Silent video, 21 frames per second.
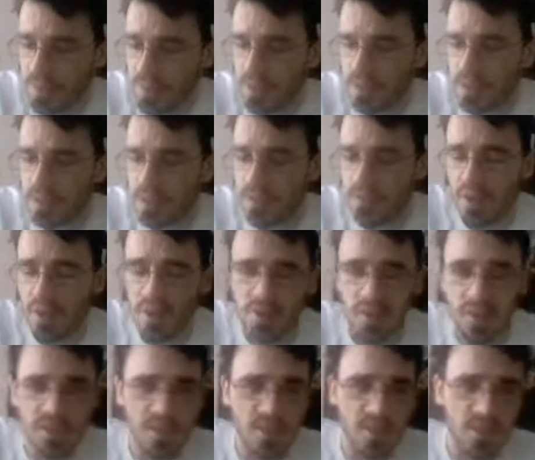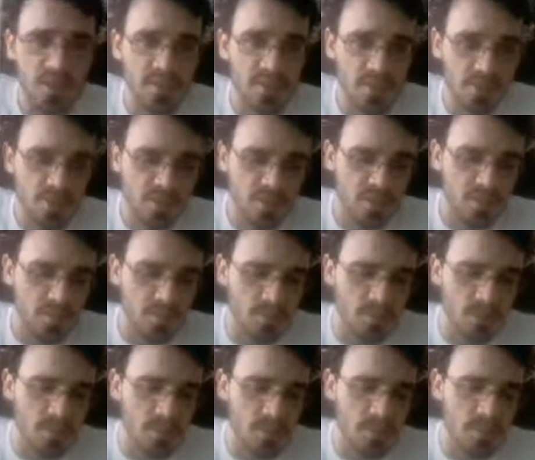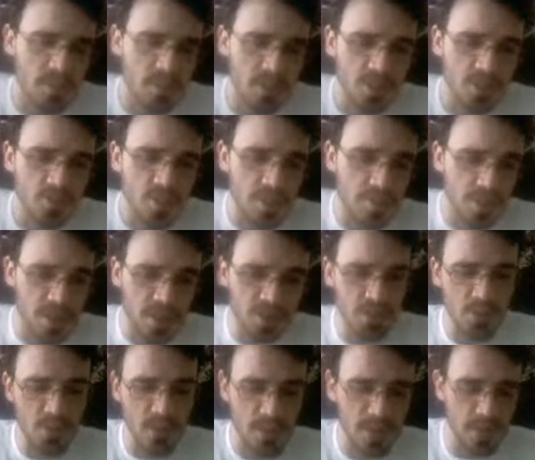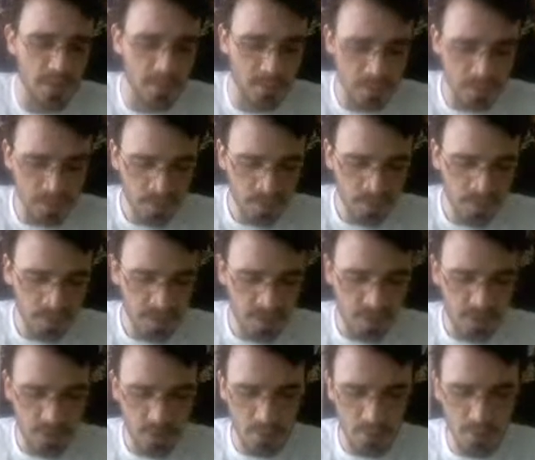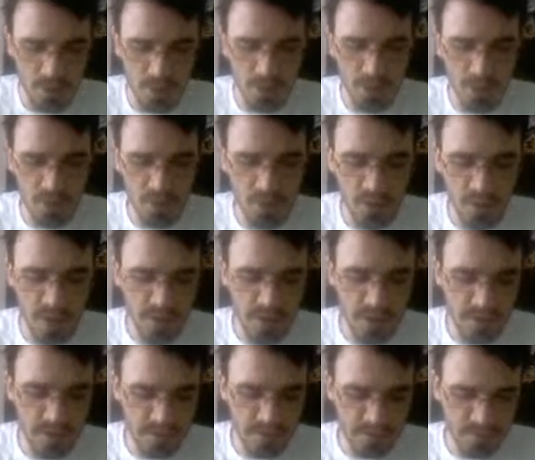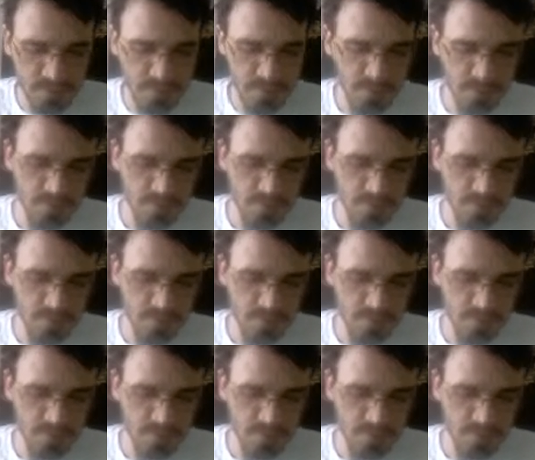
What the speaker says: It'll give all your other slivers, you know, +1/+1. So pretty useful there.